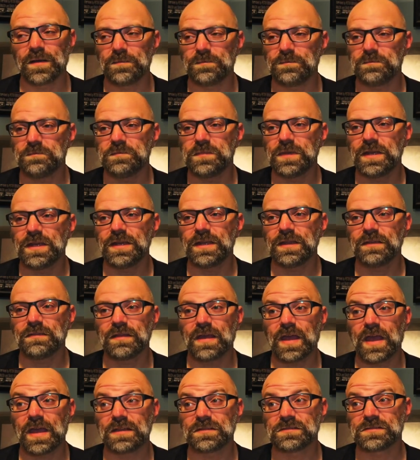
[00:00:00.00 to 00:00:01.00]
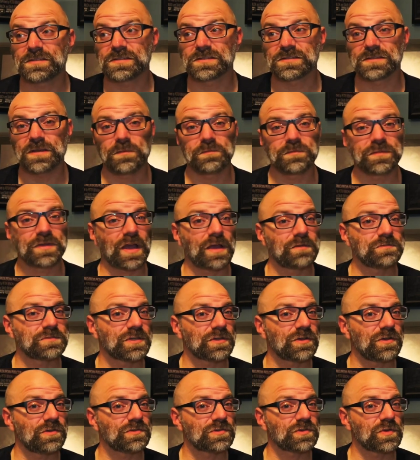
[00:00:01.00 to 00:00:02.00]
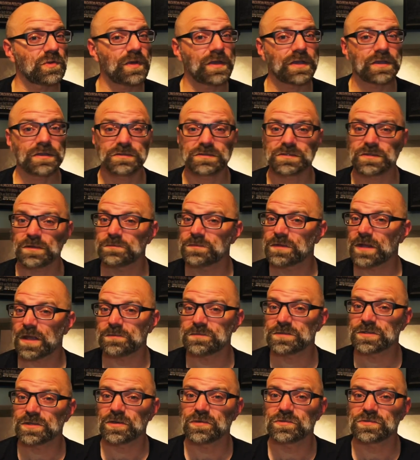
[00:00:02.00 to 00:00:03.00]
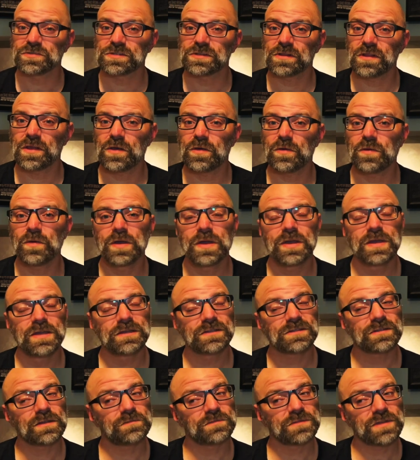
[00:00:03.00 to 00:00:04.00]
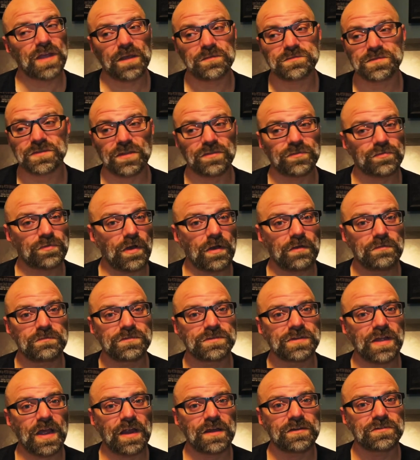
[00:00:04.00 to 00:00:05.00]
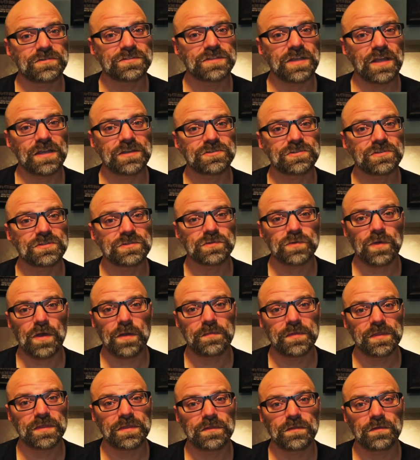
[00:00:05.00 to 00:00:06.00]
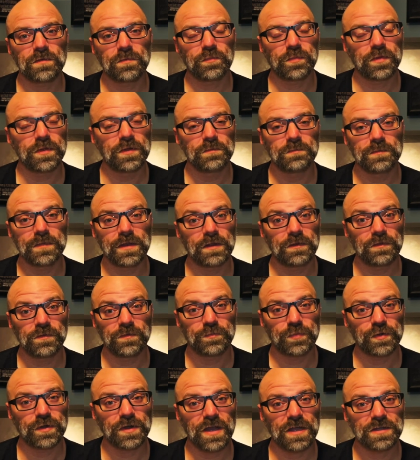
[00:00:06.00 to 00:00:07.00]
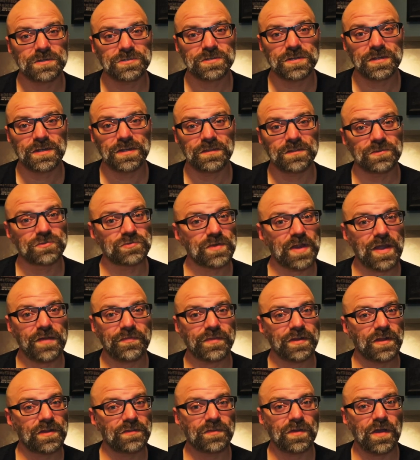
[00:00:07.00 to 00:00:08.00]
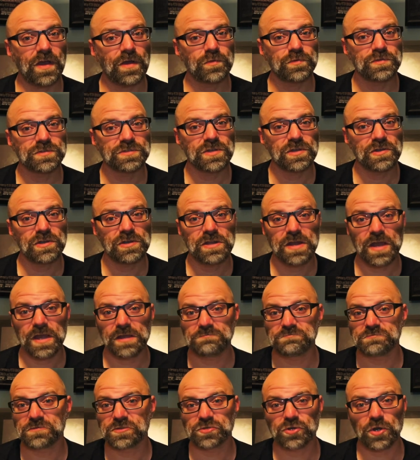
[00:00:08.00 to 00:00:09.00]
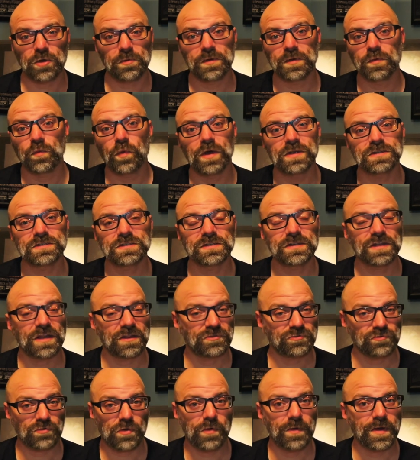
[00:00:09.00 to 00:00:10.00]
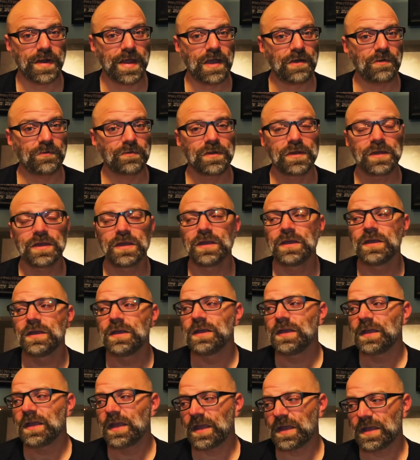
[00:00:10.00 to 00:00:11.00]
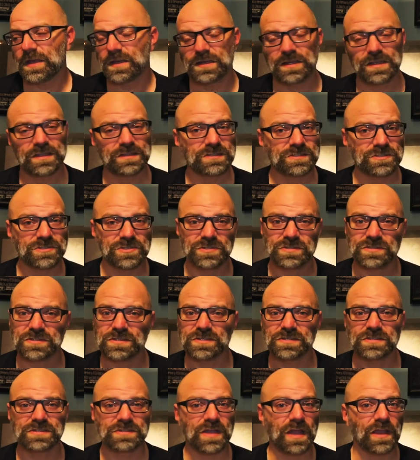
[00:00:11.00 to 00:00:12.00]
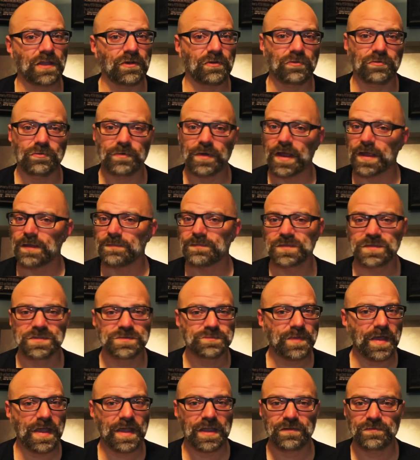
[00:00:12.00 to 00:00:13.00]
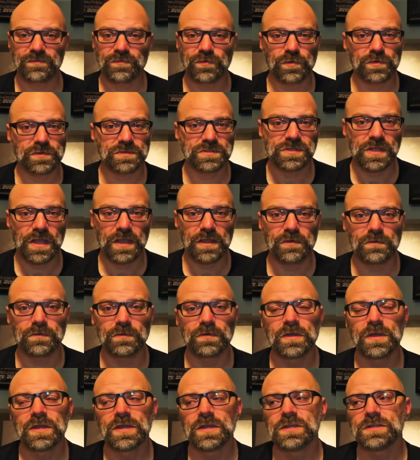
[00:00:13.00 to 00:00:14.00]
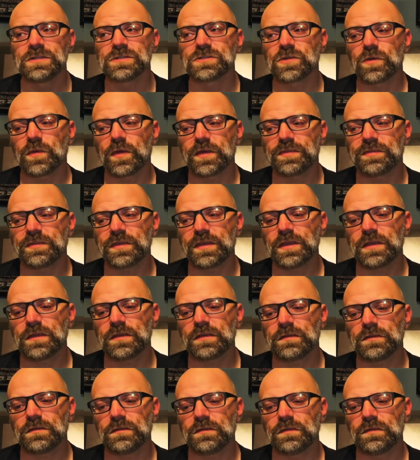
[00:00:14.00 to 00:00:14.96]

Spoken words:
meaning that sometimes it goes quick, sometimes it goes slow. Sometimes I throw out entire sections while I'm in the middle of production and the draft that I thought was good, I determined wasn't, I throw it out. And it's just this cycle, right? This back and forth cycle. So I think